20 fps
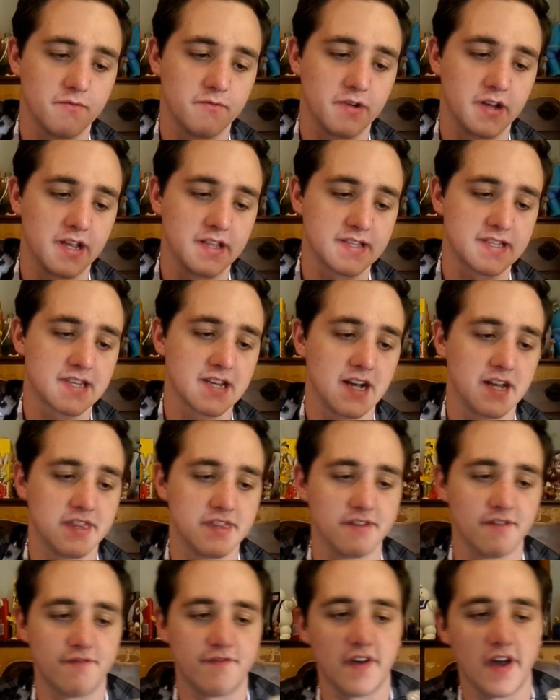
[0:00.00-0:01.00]
inside
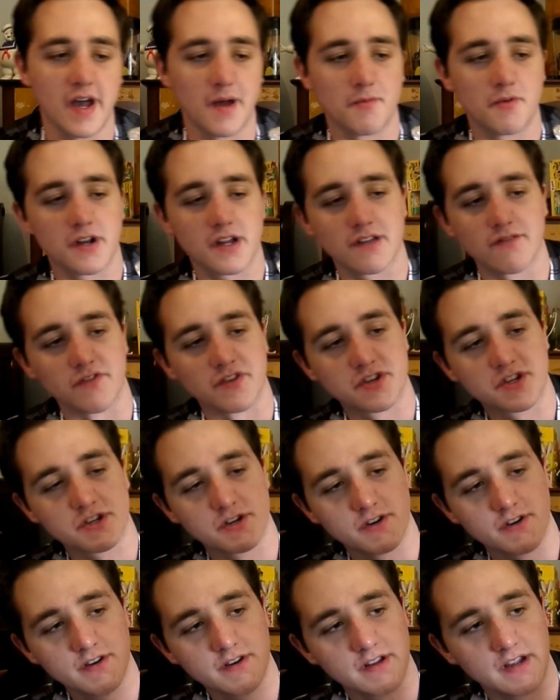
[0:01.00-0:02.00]
the fabric of the
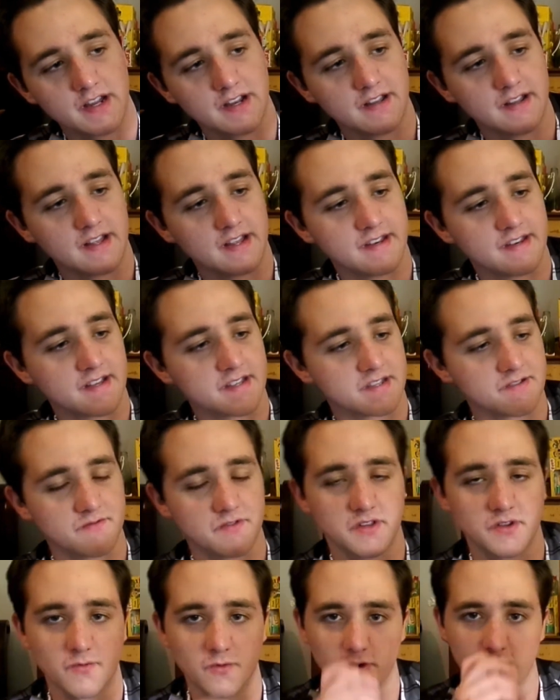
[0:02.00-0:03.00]
shirt, and it doesn't
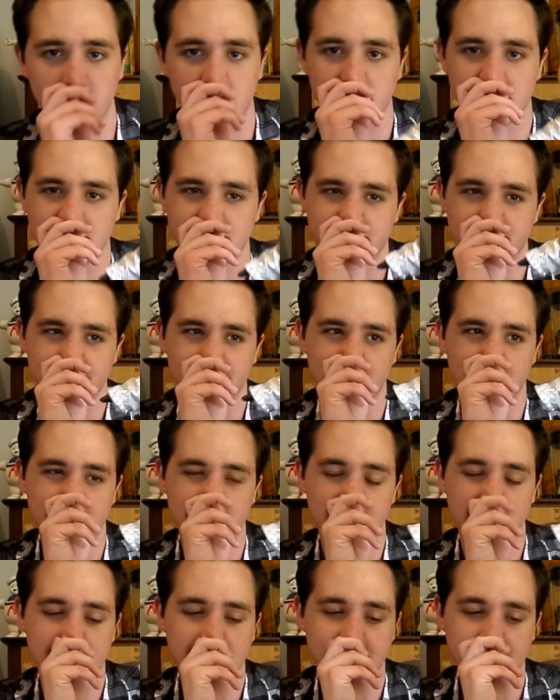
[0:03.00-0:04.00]
really work in
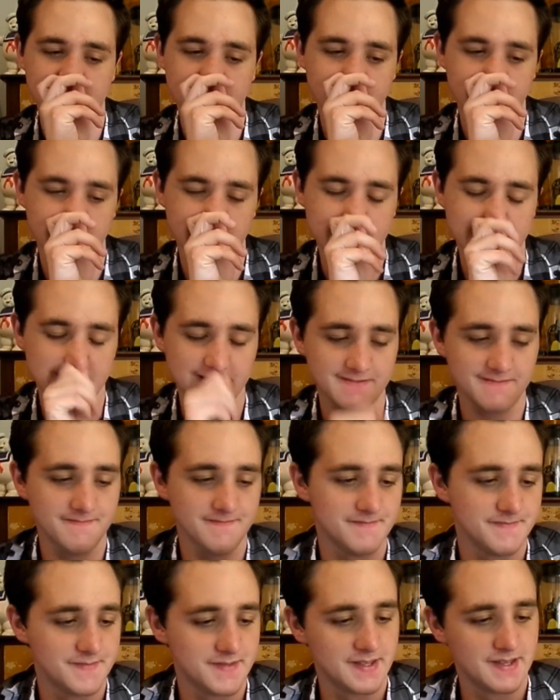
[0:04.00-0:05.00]
this situation
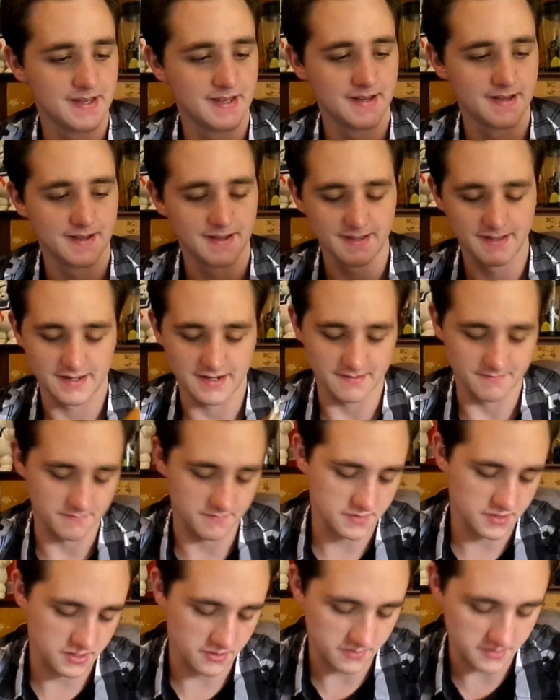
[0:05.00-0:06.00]
that I'm
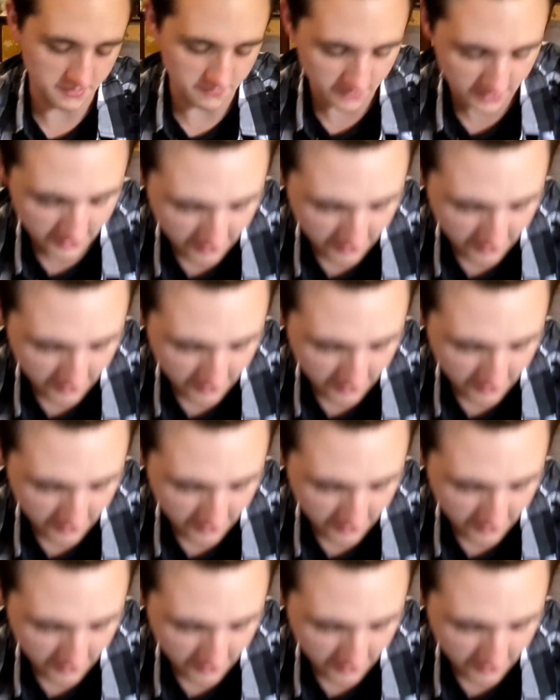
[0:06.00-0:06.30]
showing you right